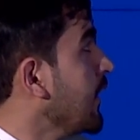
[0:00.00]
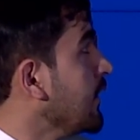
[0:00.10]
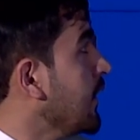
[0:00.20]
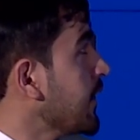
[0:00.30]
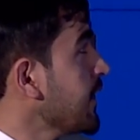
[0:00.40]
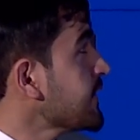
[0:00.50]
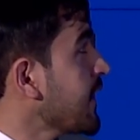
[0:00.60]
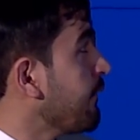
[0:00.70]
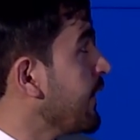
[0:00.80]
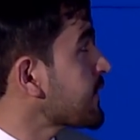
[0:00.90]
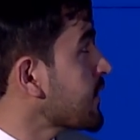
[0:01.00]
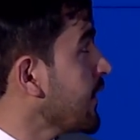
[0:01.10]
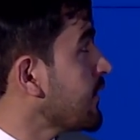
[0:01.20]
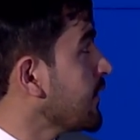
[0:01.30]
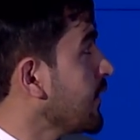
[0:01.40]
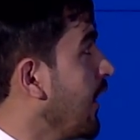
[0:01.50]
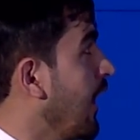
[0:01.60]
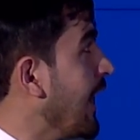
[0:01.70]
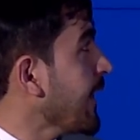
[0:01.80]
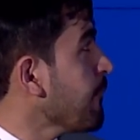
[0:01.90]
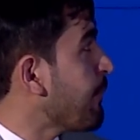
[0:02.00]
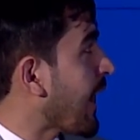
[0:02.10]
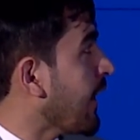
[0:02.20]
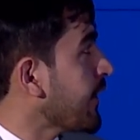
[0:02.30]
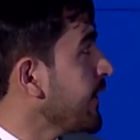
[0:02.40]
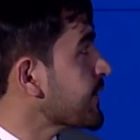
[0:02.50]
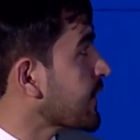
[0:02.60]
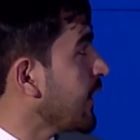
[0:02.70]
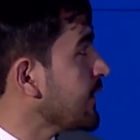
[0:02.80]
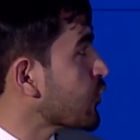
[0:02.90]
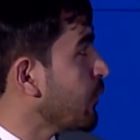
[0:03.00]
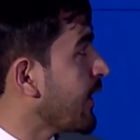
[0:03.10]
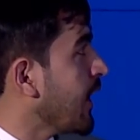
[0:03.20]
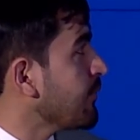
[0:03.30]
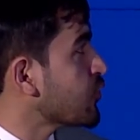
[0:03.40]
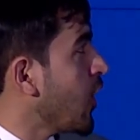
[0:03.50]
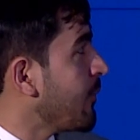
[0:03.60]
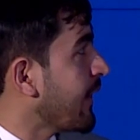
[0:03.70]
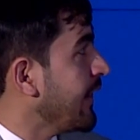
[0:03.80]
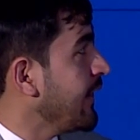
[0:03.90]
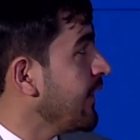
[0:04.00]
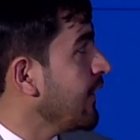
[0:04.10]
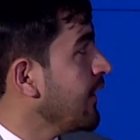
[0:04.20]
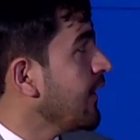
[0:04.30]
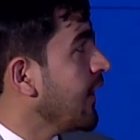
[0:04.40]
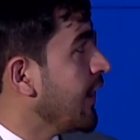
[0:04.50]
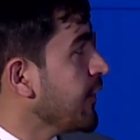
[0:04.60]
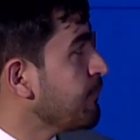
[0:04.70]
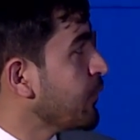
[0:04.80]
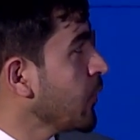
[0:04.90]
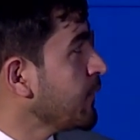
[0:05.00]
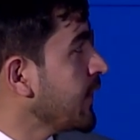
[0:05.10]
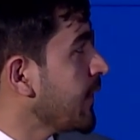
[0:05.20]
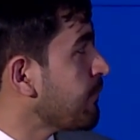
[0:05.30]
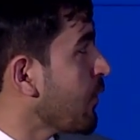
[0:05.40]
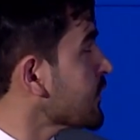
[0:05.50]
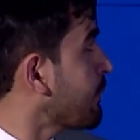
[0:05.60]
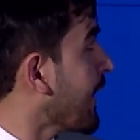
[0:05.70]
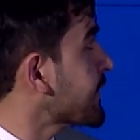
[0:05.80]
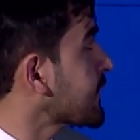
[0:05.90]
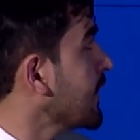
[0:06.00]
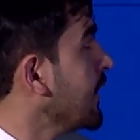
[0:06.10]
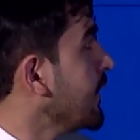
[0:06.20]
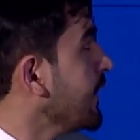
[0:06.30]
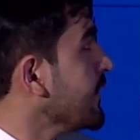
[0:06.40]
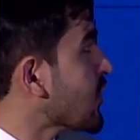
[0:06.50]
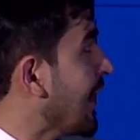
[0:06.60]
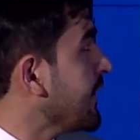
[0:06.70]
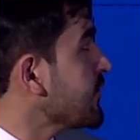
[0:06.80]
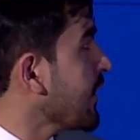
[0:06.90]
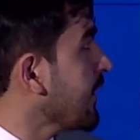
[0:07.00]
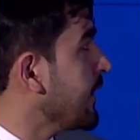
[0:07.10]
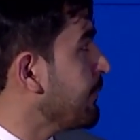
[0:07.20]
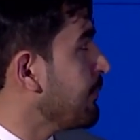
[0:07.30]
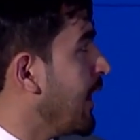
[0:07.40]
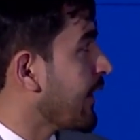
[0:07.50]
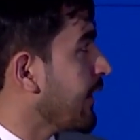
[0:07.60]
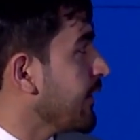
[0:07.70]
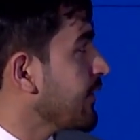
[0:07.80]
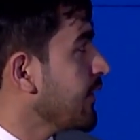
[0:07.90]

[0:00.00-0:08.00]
Learners invested high-impact career skills to become job-ready and improve their prospects in challenging labor market.